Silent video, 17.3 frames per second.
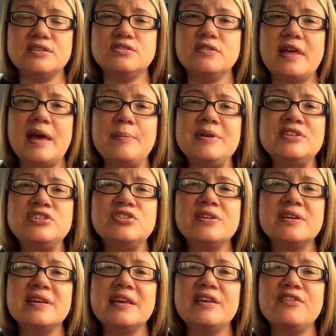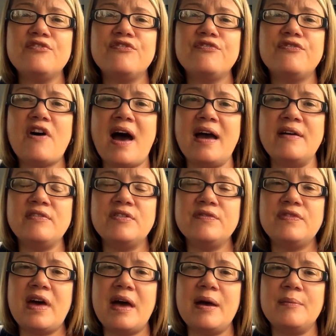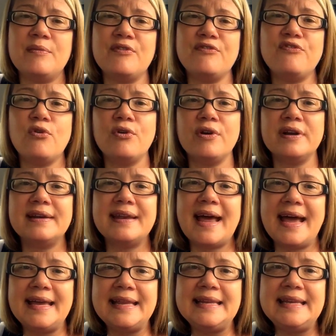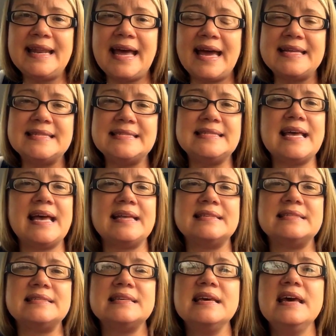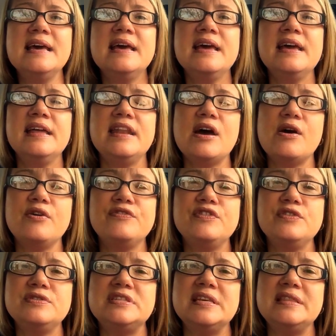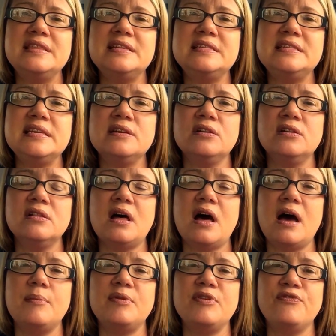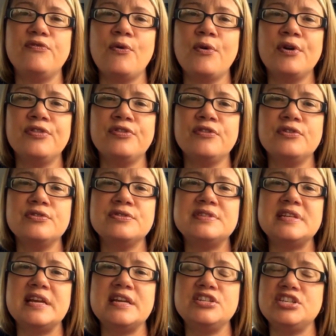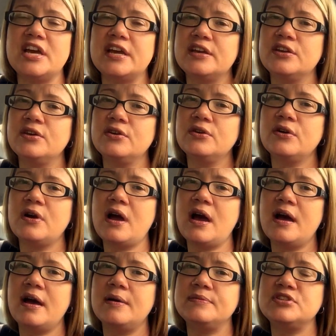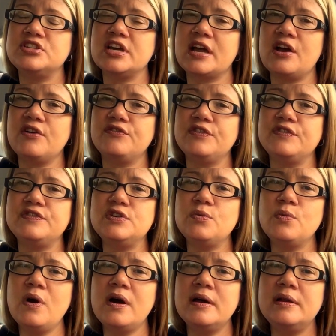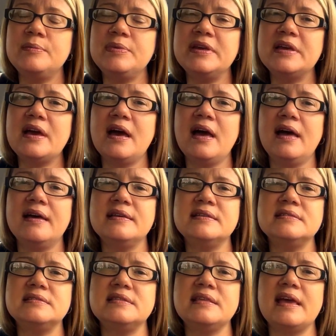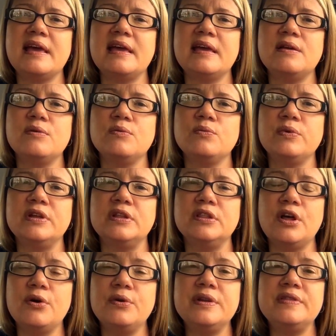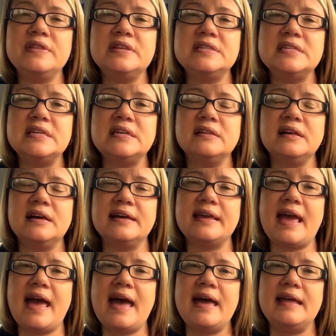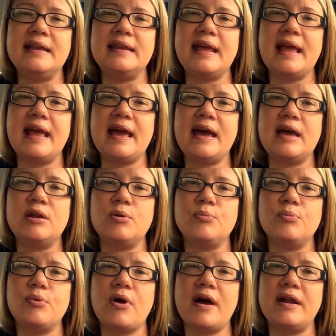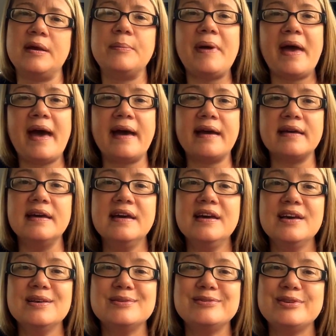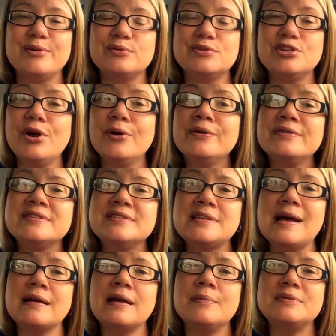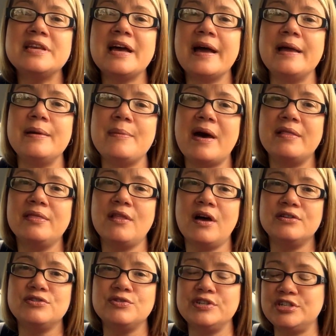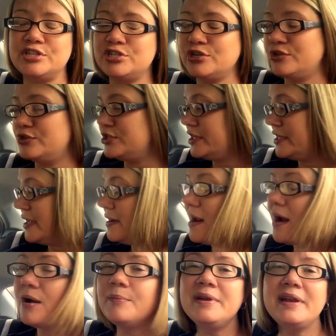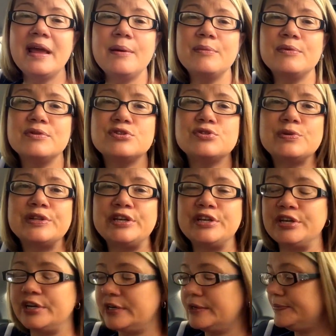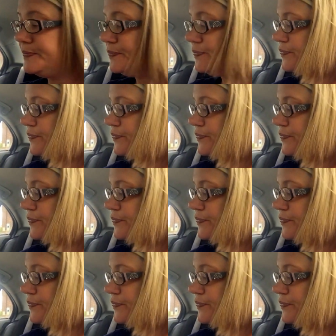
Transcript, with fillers: So that means you can get five of them for 99 cents. Now, if you did the deal uh, before Thursday, check your uh, checkout 51 because they reloaded the deal again and brought it back. So total stock up time on laundry detergent. And Arm & Hammer is really good.